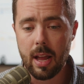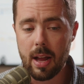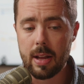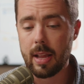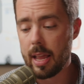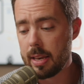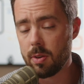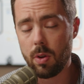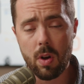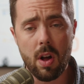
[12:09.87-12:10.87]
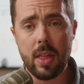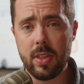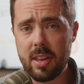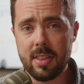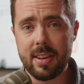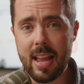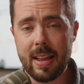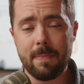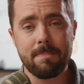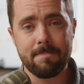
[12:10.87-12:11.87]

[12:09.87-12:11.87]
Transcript: Uh, and at the end of the day,